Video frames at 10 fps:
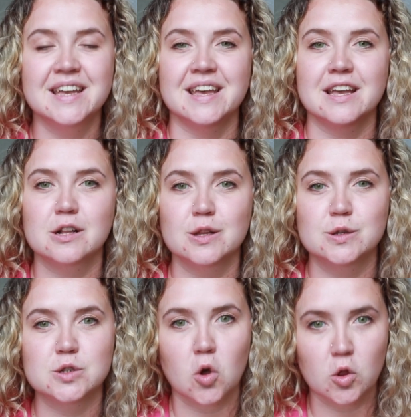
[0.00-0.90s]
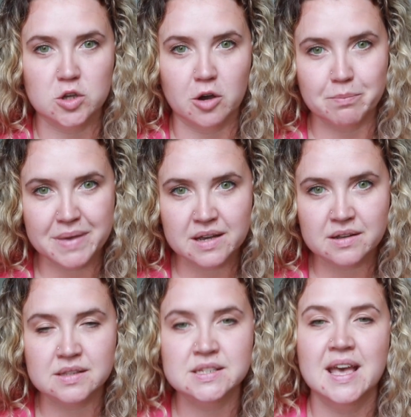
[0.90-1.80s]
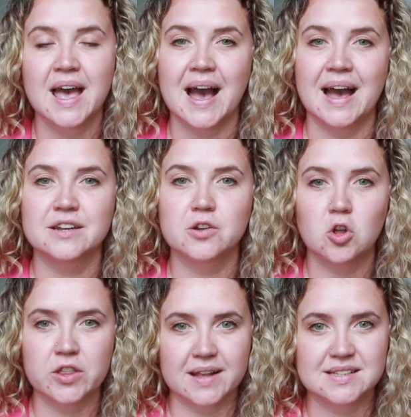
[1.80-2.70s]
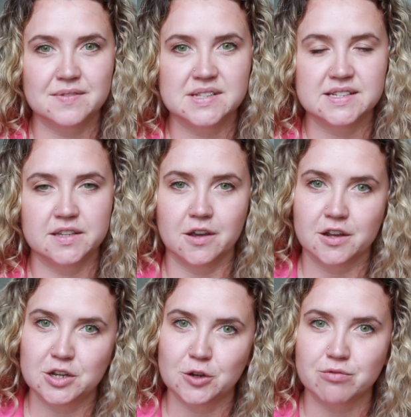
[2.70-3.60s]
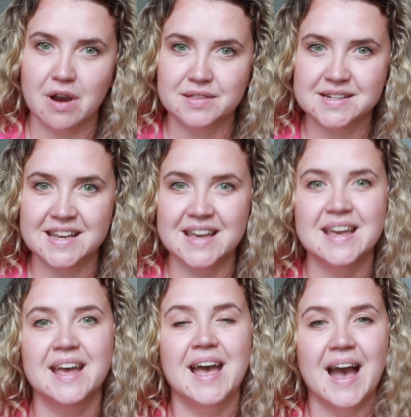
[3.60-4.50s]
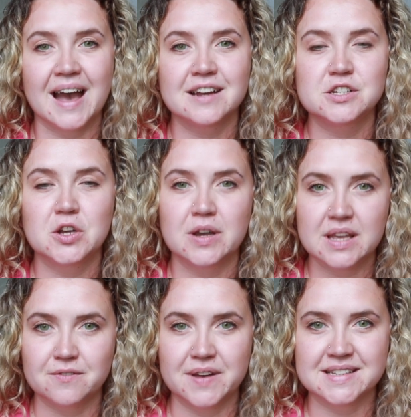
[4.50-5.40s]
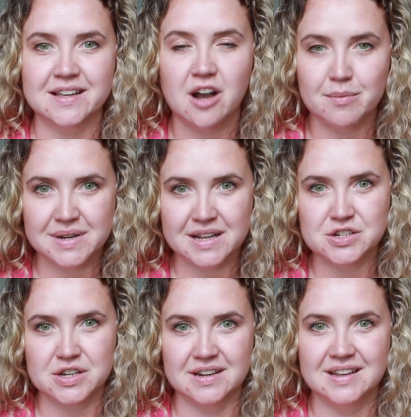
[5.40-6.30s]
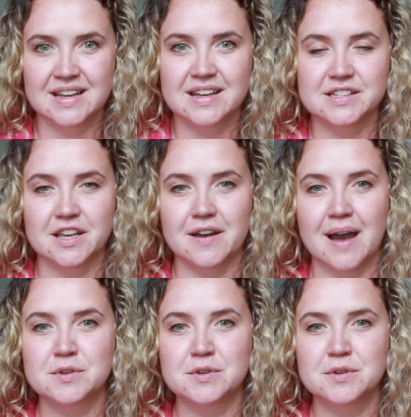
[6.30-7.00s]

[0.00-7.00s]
It includes all your meals and all the activities that you're going to do throughout the day and your evening's accommodation. So I'm